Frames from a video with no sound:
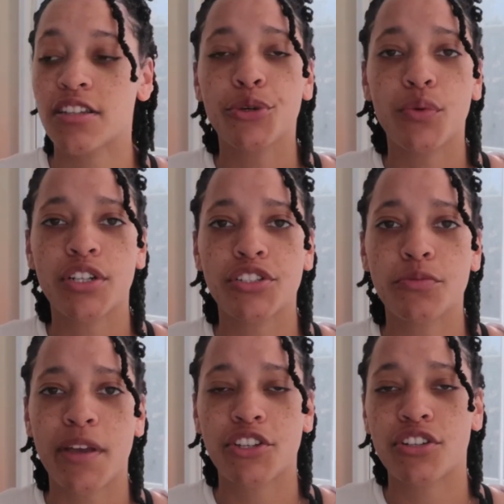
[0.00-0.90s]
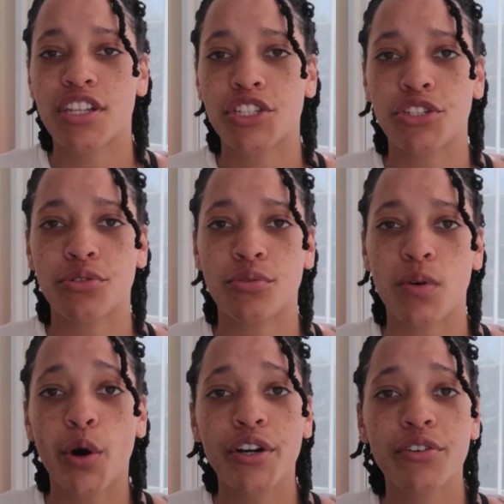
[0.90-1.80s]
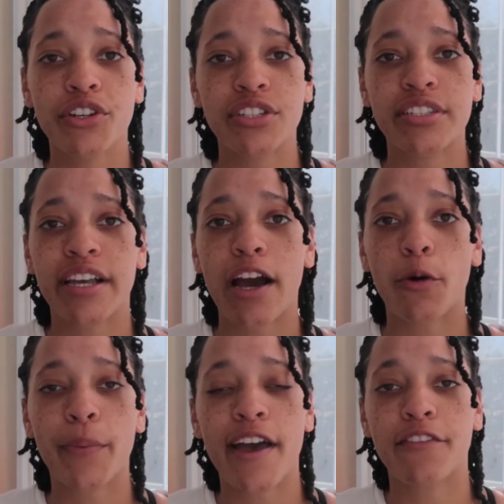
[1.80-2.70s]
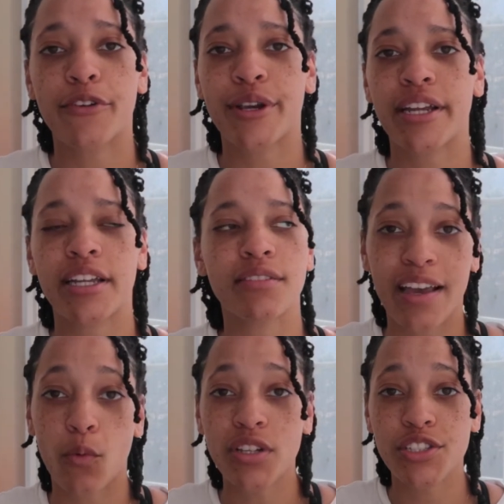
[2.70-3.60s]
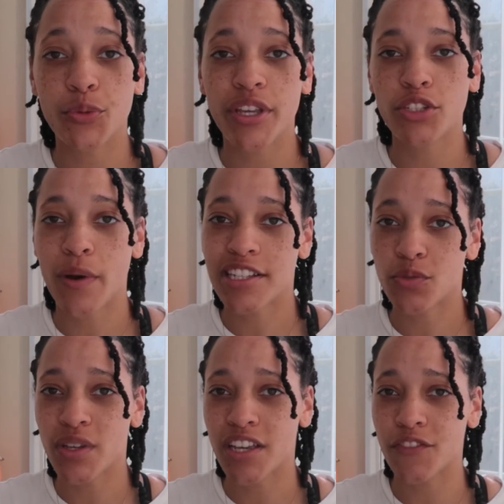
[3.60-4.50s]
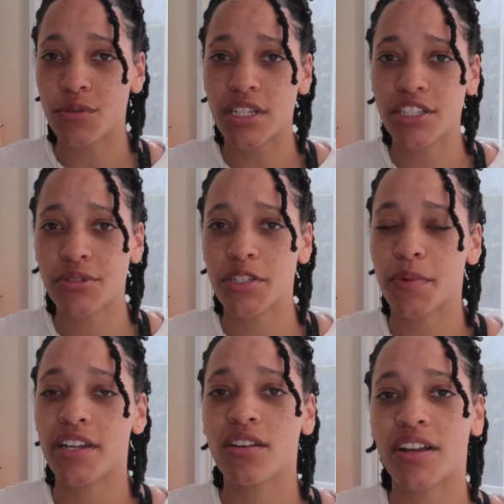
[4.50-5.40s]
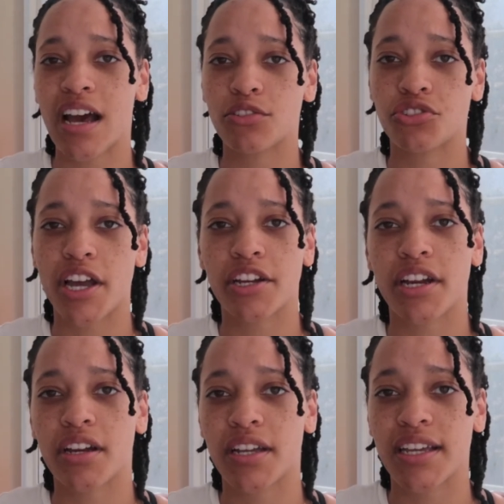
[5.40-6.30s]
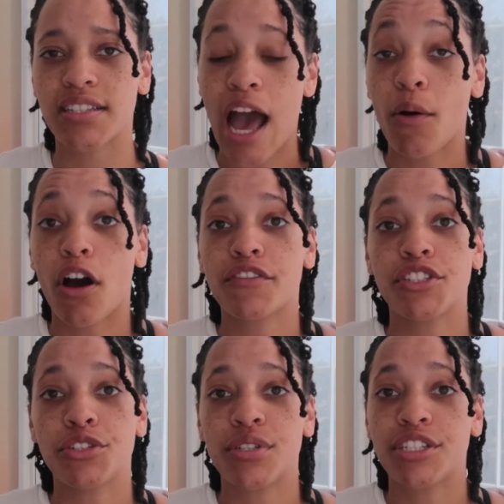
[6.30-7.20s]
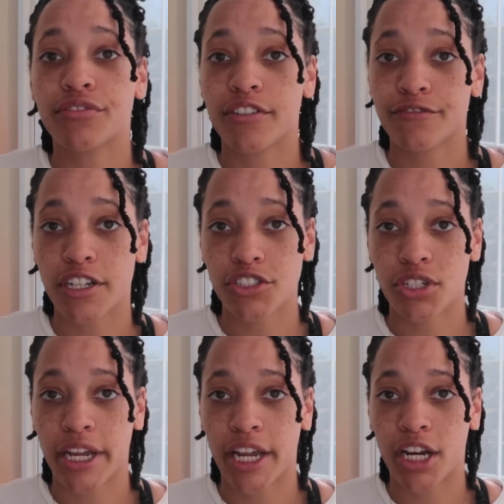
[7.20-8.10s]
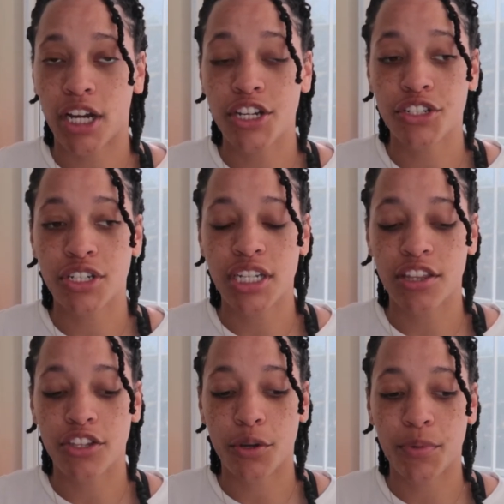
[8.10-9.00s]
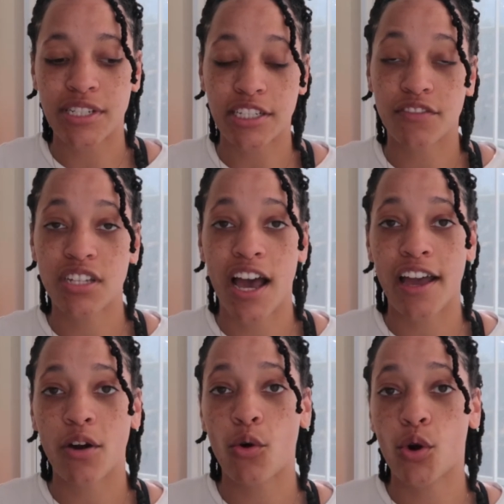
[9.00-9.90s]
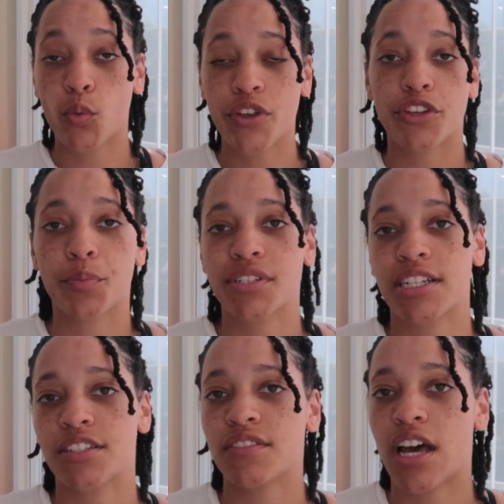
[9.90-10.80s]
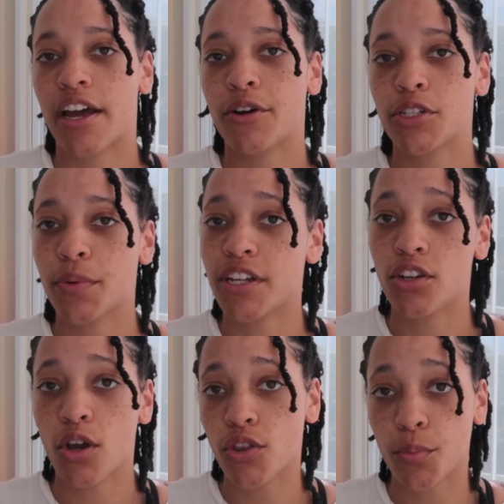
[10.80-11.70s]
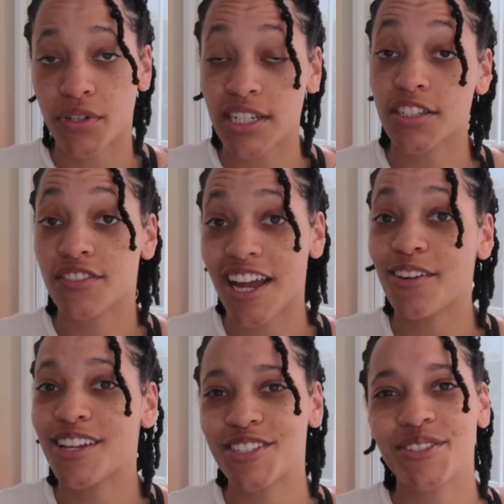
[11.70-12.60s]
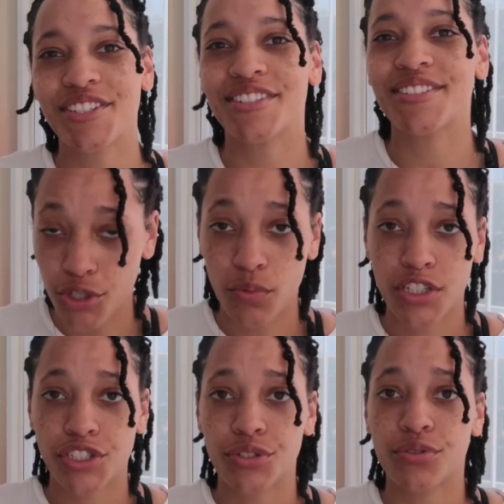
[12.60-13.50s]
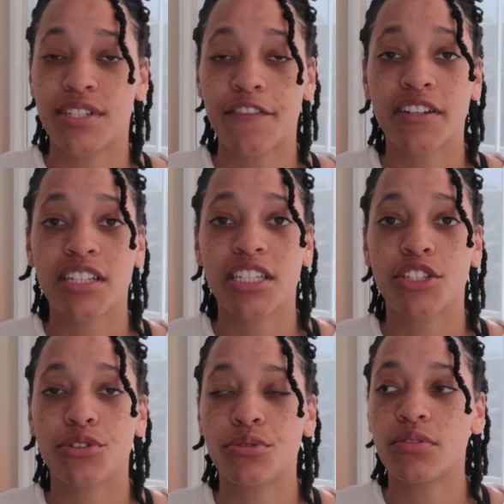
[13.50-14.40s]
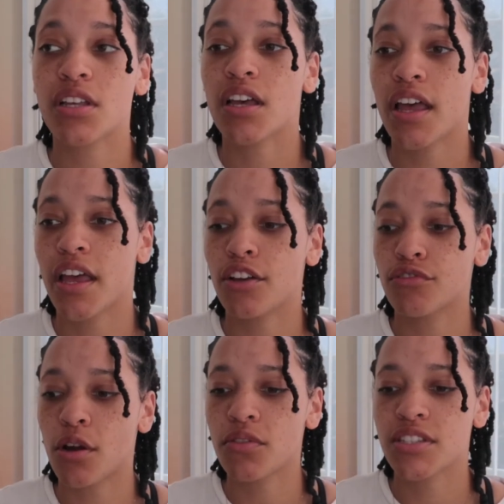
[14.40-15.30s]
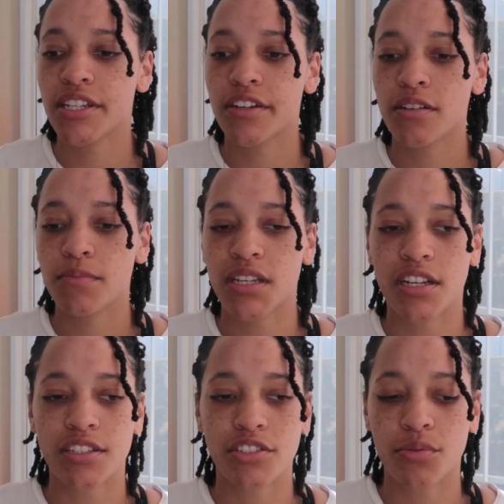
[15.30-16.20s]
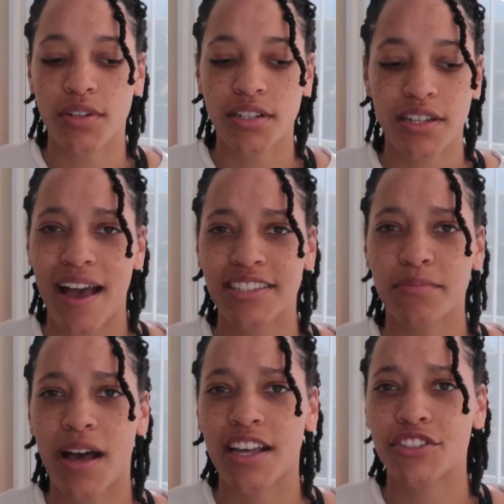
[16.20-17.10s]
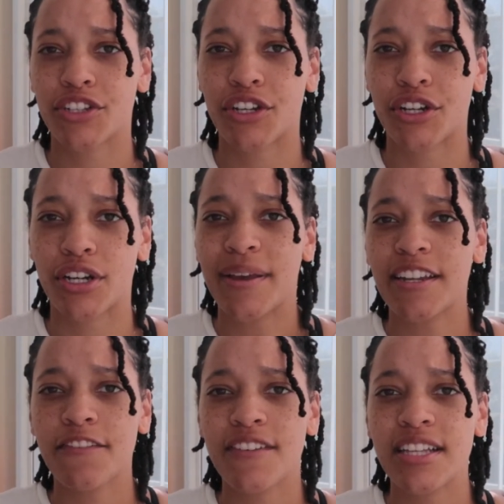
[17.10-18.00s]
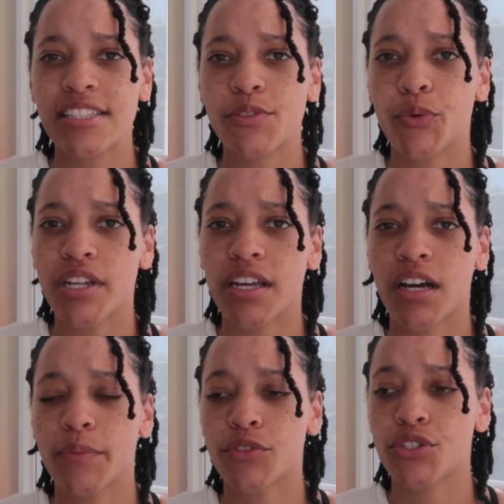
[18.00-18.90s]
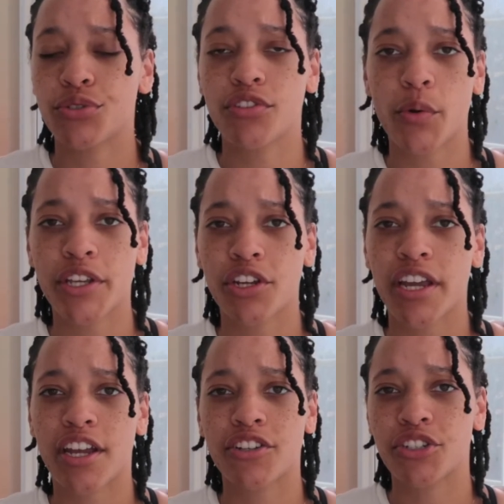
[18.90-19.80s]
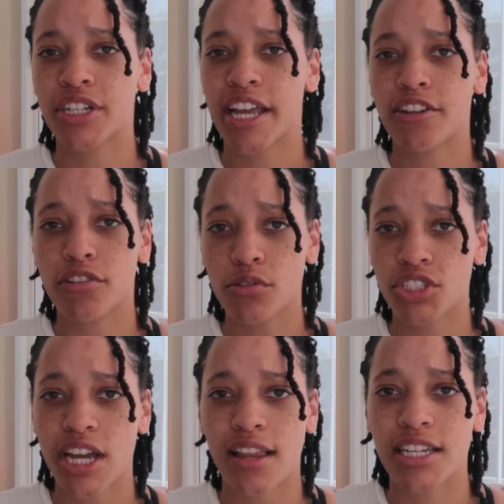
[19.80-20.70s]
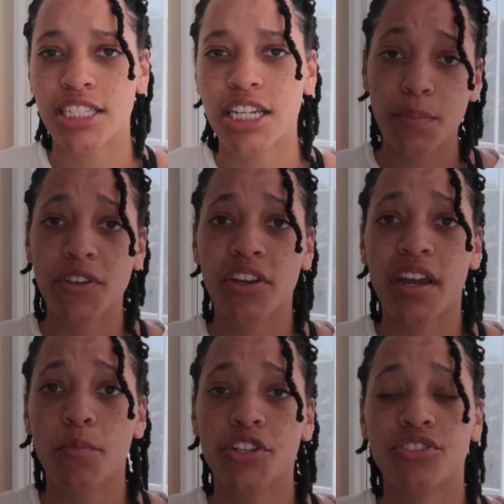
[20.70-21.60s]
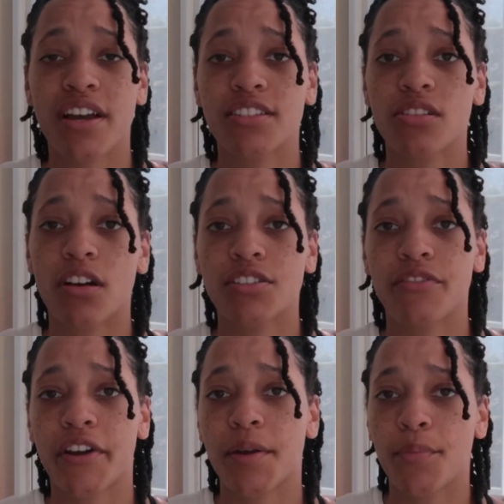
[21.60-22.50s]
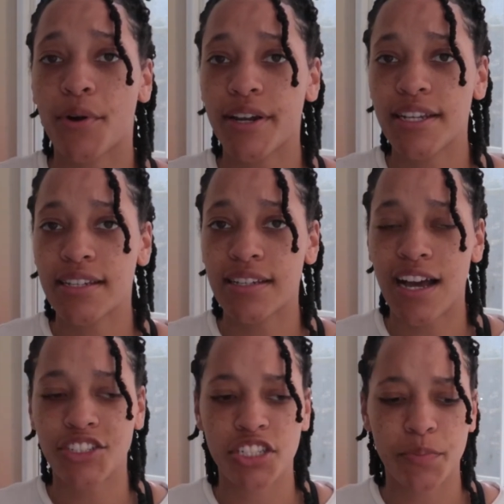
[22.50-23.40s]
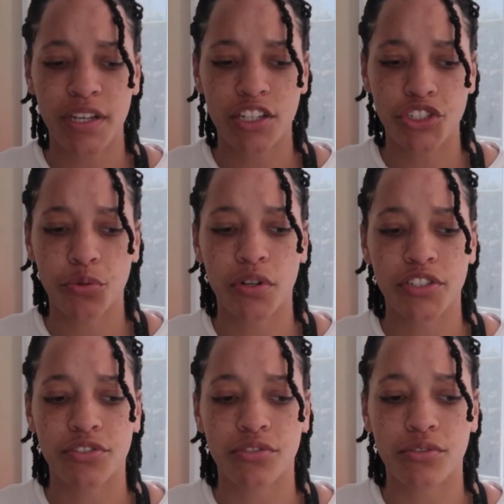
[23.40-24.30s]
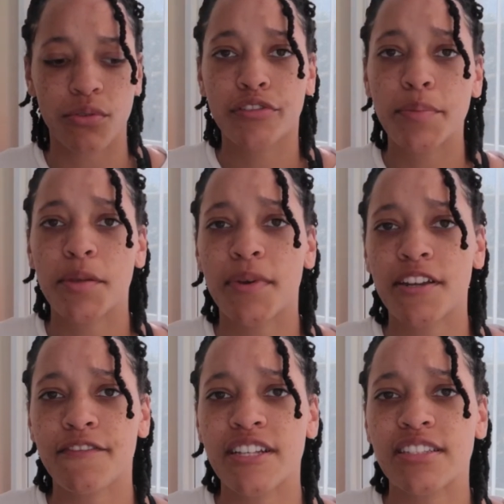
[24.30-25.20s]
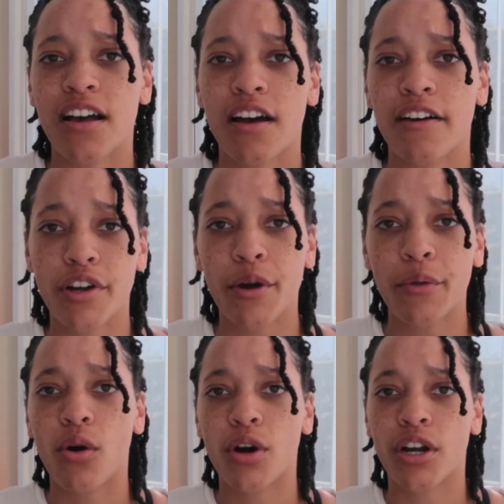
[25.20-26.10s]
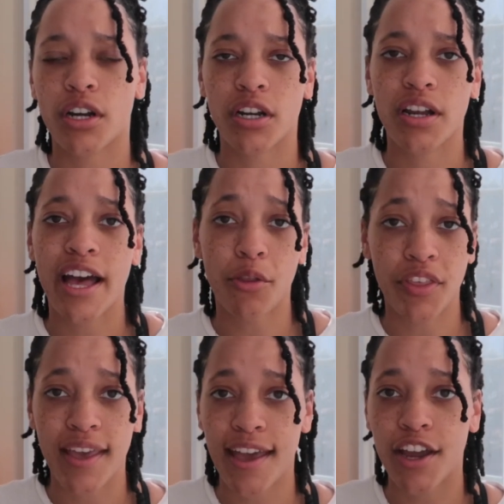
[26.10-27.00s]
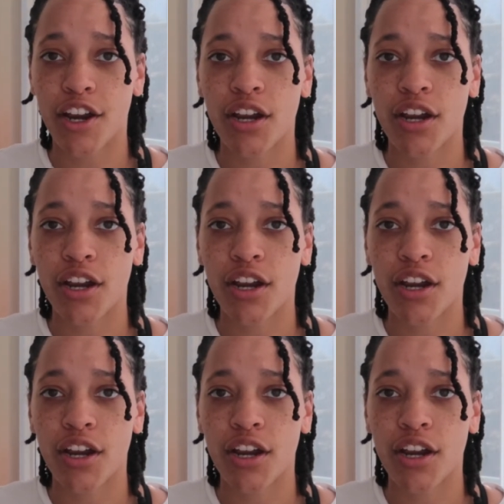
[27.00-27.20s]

You want to make sure that you oil your scalp every, like once a week, twice a week if you need to, depending on how dry your hair gets, how often you need to refresh your hair underneath your protective style or with your protective style, depending on the protective style that you choose. You want to definitely use a growth serum, because you want to maximize your benefits when it comes to growing your hair during a growth challenge. Keeping your hair moisturized is also very important, not just because you want to reap the benefits of growth or healthy hair.